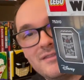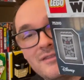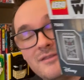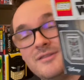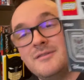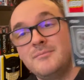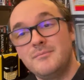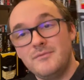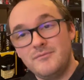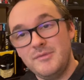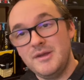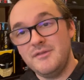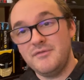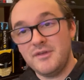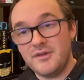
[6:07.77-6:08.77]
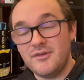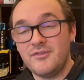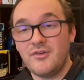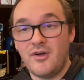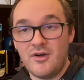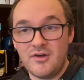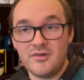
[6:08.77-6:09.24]
The minifigures
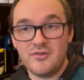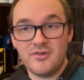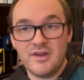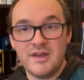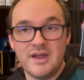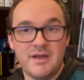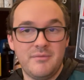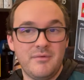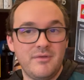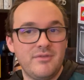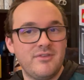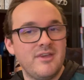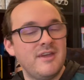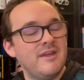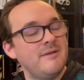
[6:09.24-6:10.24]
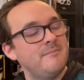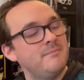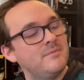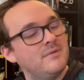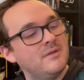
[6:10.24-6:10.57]
are great, I will say,